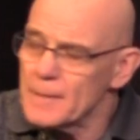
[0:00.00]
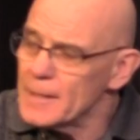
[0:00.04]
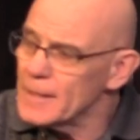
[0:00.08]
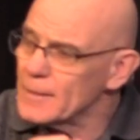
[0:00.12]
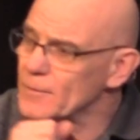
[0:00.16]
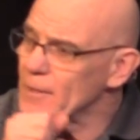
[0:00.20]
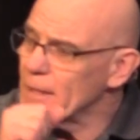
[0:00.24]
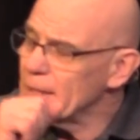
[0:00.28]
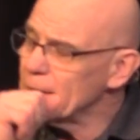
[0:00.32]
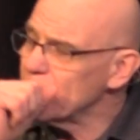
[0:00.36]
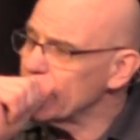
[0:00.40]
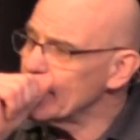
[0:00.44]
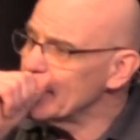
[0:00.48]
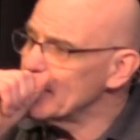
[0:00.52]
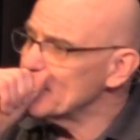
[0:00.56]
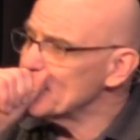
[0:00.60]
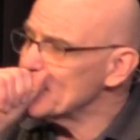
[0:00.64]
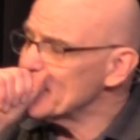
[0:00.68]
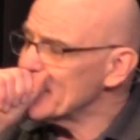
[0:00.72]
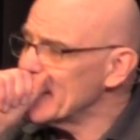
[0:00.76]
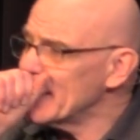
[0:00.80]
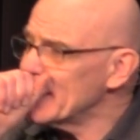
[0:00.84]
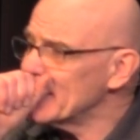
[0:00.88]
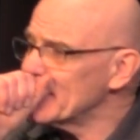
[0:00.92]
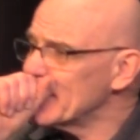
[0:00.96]
And,
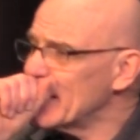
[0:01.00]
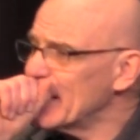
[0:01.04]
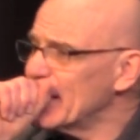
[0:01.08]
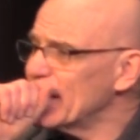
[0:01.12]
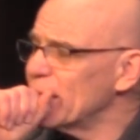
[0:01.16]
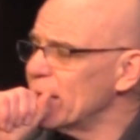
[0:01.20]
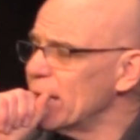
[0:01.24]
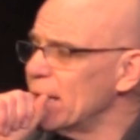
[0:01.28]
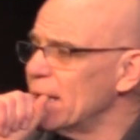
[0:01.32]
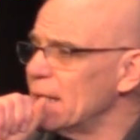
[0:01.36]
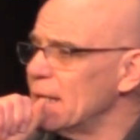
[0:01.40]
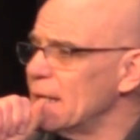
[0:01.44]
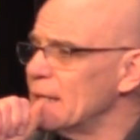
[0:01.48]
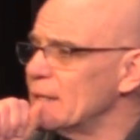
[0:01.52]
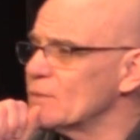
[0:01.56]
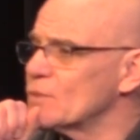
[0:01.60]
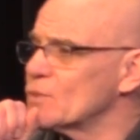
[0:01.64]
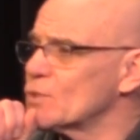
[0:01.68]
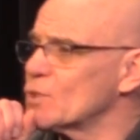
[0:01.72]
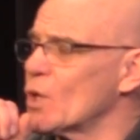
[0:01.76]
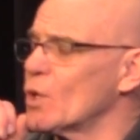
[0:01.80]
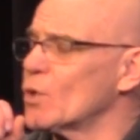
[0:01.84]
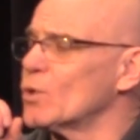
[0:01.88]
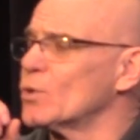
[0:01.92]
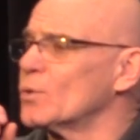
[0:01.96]
and, and, and,
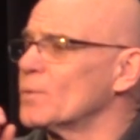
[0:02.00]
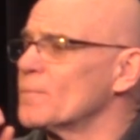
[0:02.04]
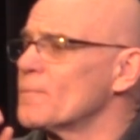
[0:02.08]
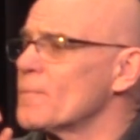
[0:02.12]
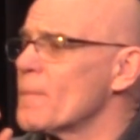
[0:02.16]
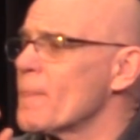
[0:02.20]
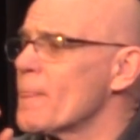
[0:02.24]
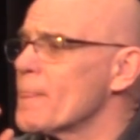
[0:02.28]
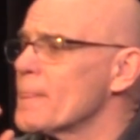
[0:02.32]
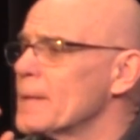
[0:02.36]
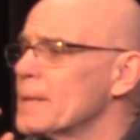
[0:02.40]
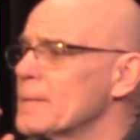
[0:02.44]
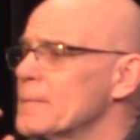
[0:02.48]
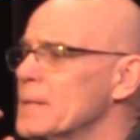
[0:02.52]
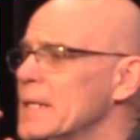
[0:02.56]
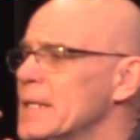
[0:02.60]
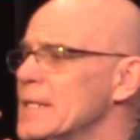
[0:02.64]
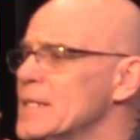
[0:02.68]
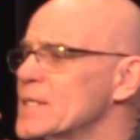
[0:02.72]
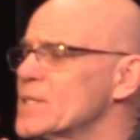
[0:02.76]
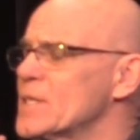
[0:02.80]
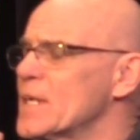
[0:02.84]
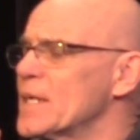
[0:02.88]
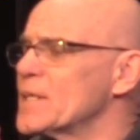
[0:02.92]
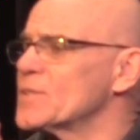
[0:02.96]
and so
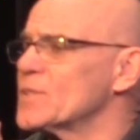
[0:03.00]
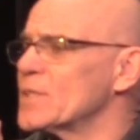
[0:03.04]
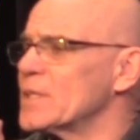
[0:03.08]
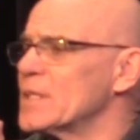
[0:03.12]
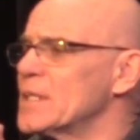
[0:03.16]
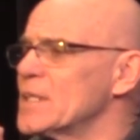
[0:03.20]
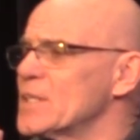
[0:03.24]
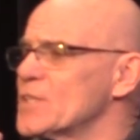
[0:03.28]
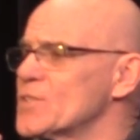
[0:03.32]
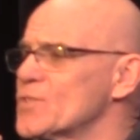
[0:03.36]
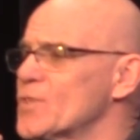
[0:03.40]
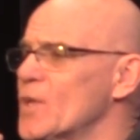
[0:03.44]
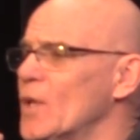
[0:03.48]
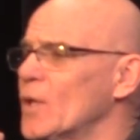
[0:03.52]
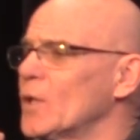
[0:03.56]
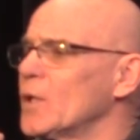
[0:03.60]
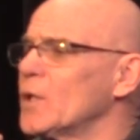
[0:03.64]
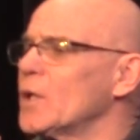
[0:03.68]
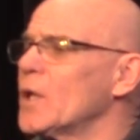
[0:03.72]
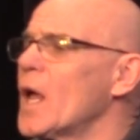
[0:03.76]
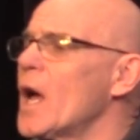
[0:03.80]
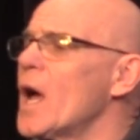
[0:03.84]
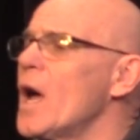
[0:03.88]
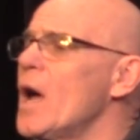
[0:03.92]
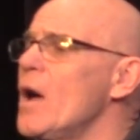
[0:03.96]
he says it is the
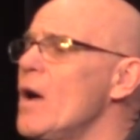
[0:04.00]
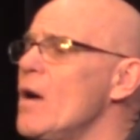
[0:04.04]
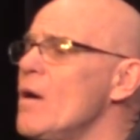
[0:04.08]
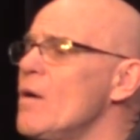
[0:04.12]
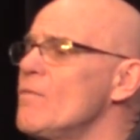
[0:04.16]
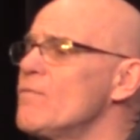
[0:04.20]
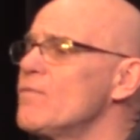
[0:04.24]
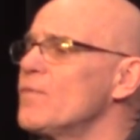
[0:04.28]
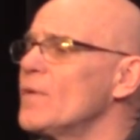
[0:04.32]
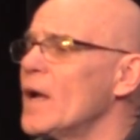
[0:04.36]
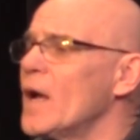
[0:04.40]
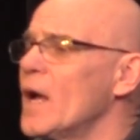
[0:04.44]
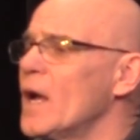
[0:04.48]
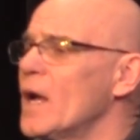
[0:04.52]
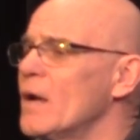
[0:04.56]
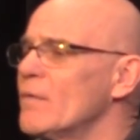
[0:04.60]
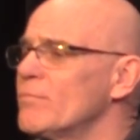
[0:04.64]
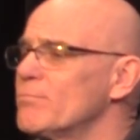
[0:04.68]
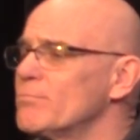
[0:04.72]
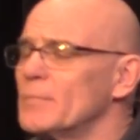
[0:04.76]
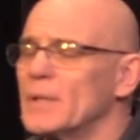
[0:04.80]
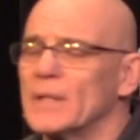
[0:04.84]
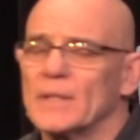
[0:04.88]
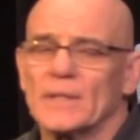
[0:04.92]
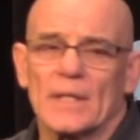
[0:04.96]
love
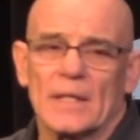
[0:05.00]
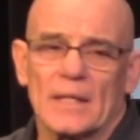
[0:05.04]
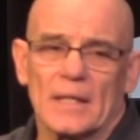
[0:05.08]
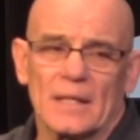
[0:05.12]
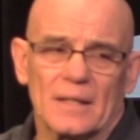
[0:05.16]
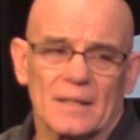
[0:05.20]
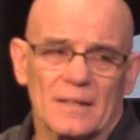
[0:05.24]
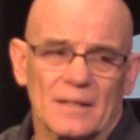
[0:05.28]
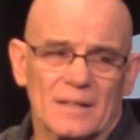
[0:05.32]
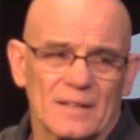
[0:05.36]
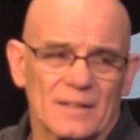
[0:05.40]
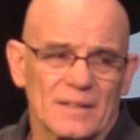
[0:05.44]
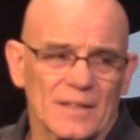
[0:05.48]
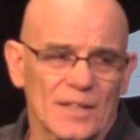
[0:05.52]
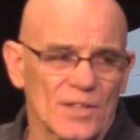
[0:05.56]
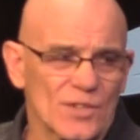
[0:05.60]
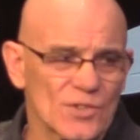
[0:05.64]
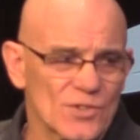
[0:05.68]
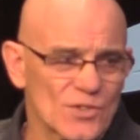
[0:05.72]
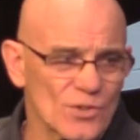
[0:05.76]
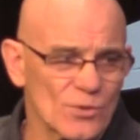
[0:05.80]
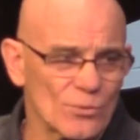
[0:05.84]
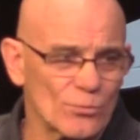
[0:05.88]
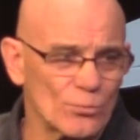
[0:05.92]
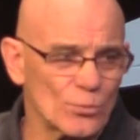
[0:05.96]
of money that
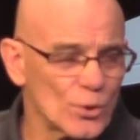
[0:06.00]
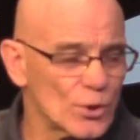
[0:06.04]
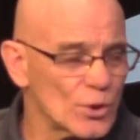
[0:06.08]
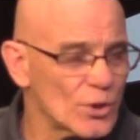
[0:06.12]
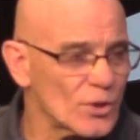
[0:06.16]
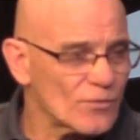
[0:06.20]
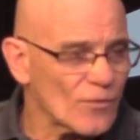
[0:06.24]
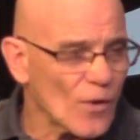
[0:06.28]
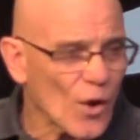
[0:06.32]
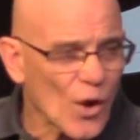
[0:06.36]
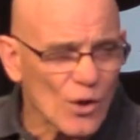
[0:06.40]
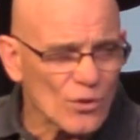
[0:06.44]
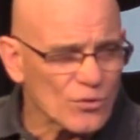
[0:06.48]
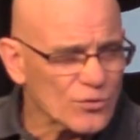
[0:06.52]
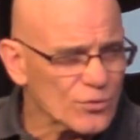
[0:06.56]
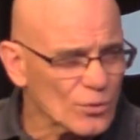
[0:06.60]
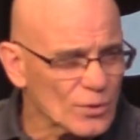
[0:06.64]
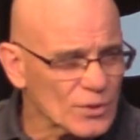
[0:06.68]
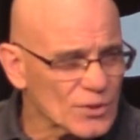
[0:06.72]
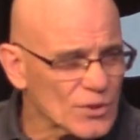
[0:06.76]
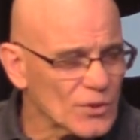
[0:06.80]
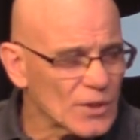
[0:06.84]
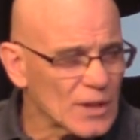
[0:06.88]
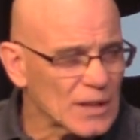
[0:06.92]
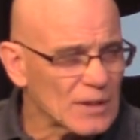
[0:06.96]
is the root of all
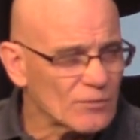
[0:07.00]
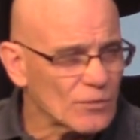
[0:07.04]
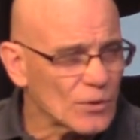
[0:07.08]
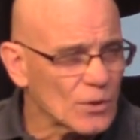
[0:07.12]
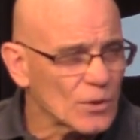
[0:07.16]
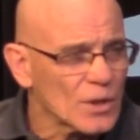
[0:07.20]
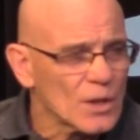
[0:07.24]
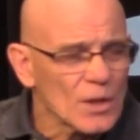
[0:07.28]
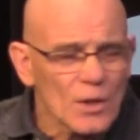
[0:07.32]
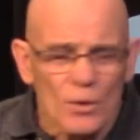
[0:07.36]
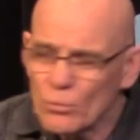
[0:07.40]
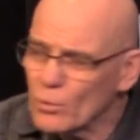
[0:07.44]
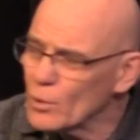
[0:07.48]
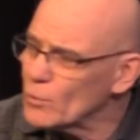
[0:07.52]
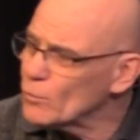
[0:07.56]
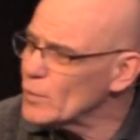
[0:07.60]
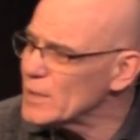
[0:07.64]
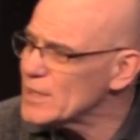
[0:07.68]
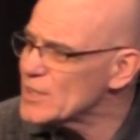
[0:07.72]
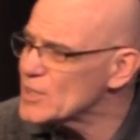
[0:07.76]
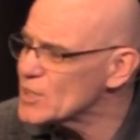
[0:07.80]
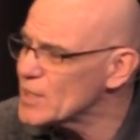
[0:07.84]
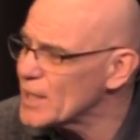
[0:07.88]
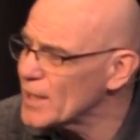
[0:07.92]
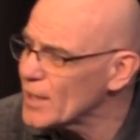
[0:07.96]
sorts of evil. When
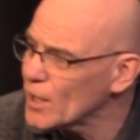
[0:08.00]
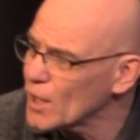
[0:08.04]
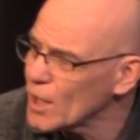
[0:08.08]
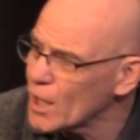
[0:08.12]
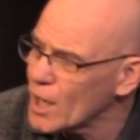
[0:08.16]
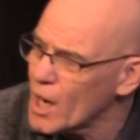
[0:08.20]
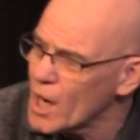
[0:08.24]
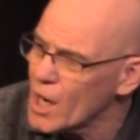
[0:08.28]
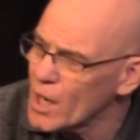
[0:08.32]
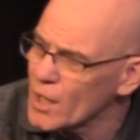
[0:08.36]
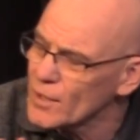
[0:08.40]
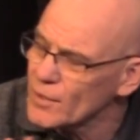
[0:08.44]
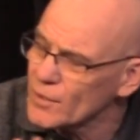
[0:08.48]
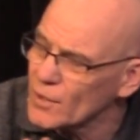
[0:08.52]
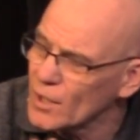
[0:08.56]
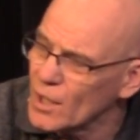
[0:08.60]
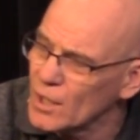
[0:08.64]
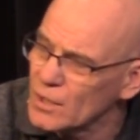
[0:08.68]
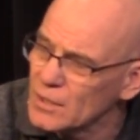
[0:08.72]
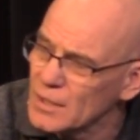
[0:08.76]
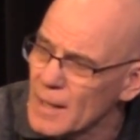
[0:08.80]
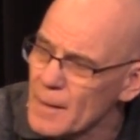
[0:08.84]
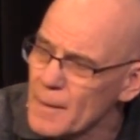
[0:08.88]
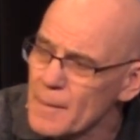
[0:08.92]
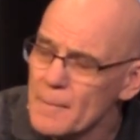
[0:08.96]
we set our heart
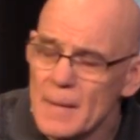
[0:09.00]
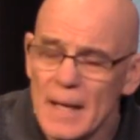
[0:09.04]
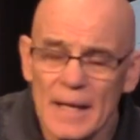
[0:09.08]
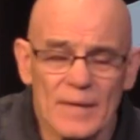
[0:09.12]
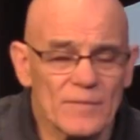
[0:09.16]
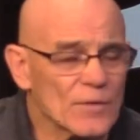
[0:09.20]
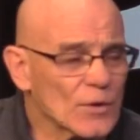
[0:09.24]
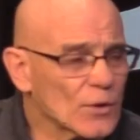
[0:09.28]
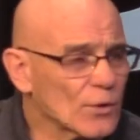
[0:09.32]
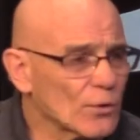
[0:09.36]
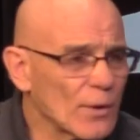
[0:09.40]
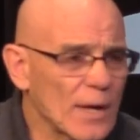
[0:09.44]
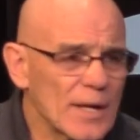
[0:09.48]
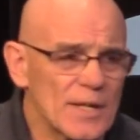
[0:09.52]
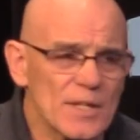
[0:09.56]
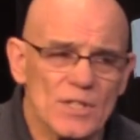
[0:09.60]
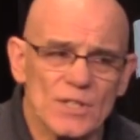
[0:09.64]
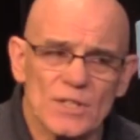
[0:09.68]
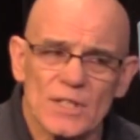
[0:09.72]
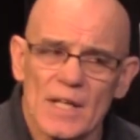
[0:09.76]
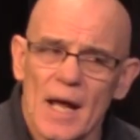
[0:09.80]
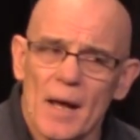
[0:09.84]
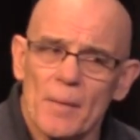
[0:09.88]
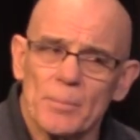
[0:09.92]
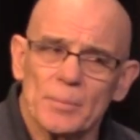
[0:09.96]
on, and the
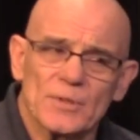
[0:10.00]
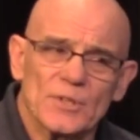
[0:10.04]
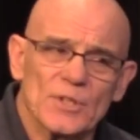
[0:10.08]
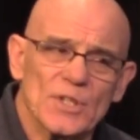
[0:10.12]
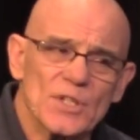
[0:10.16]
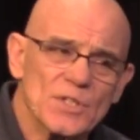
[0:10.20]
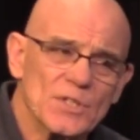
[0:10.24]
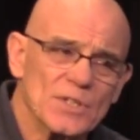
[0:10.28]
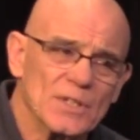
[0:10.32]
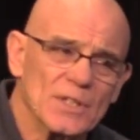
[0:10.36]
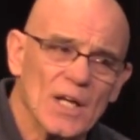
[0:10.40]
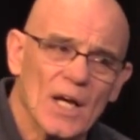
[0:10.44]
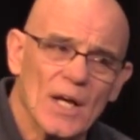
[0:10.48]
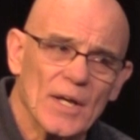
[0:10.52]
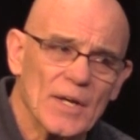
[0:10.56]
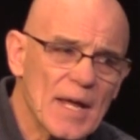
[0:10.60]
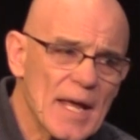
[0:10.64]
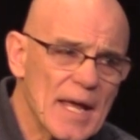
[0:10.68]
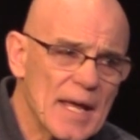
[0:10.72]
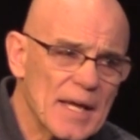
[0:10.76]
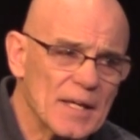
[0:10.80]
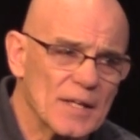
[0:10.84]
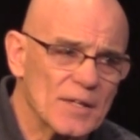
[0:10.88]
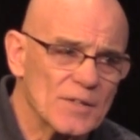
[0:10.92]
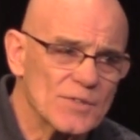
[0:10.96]
greatest competition God
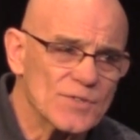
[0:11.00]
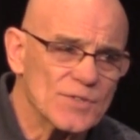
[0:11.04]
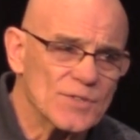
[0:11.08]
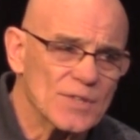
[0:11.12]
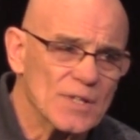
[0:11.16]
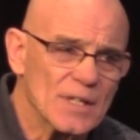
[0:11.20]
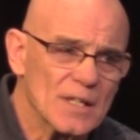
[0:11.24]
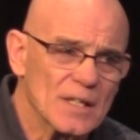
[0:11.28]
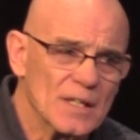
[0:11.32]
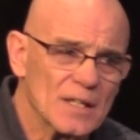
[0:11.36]
has